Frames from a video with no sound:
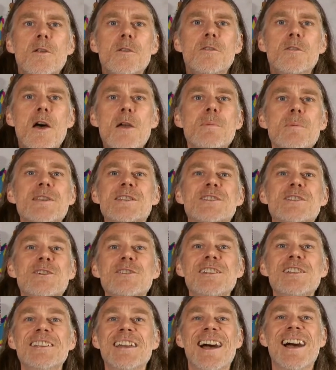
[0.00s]
Nobody's
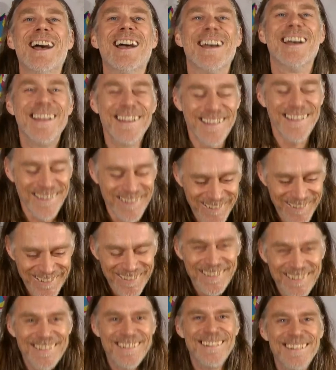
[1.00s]
done it yet.
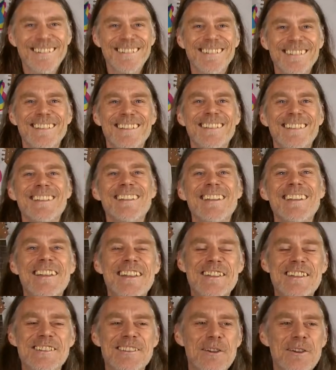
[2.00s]

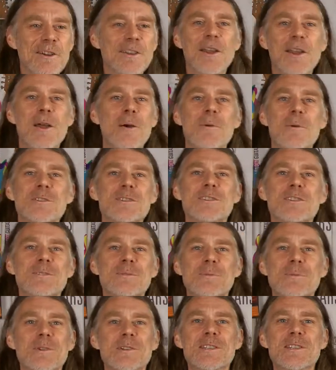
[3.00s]
So I don't know
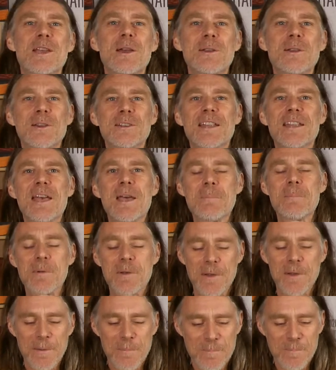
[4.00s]
what's going on there,
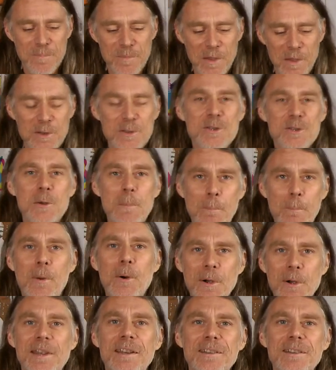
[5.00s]
but at some
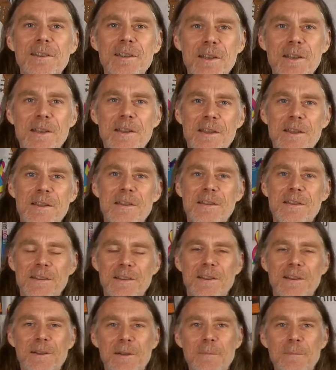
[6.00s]
point,
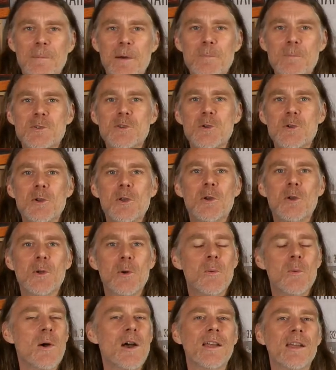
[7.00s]
I'm sure you'll
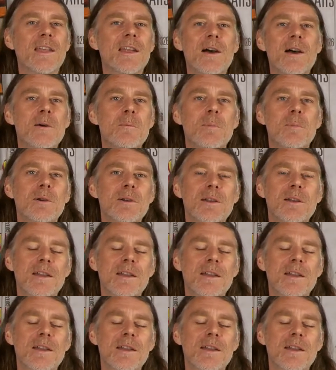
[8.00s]
all work it out, but